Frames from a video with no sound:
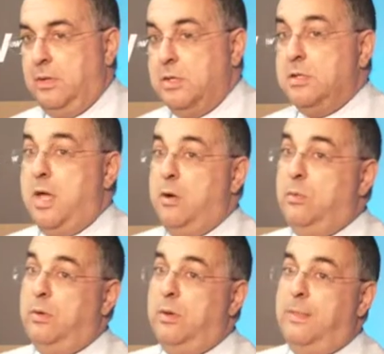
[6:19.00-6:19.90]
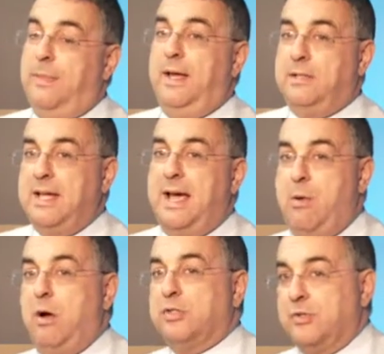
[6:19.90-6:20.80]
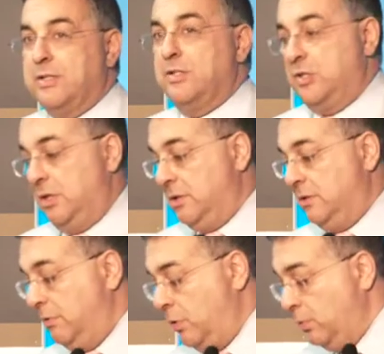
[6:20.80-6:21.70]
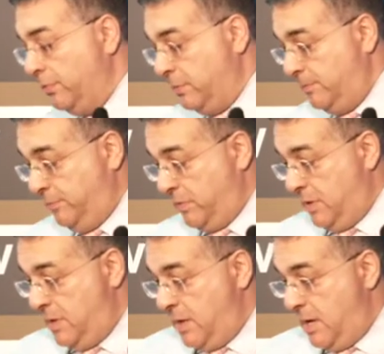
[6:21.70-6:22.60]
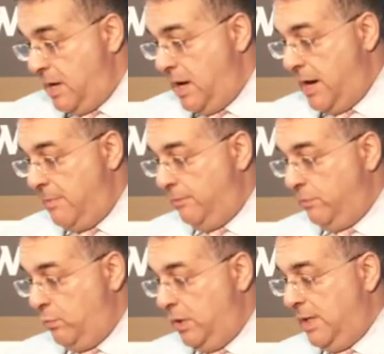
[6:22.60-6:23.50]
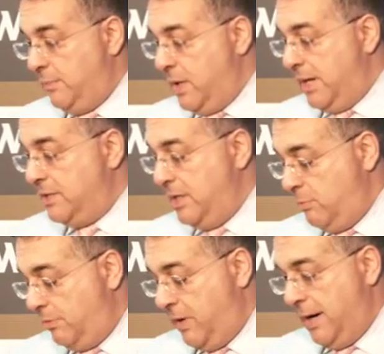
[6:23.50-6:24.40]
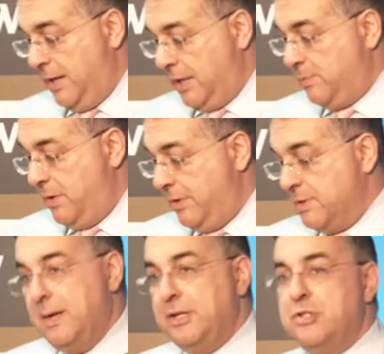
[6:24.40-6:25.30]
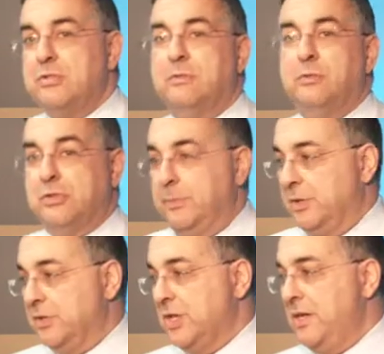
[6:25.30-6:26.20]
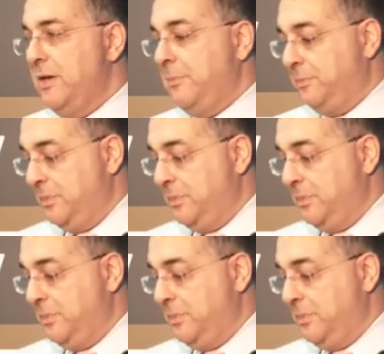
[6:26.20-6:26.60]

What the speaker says: So that's how our strategy has evolved. We're led by a team of highly experienced managers. Of course, I'm going to say that.